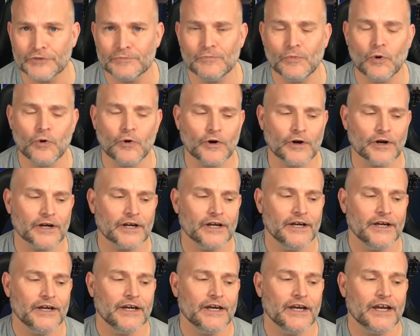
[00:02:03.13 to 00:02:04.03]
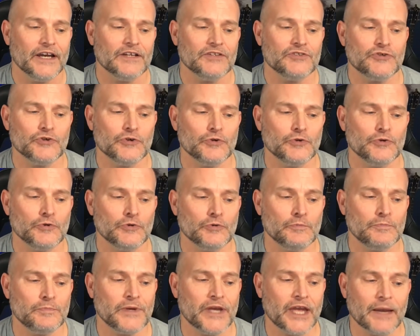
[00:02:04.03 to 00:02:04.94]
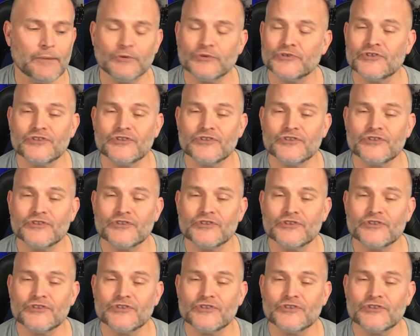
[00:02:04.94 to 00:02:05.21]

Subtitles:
more, to be able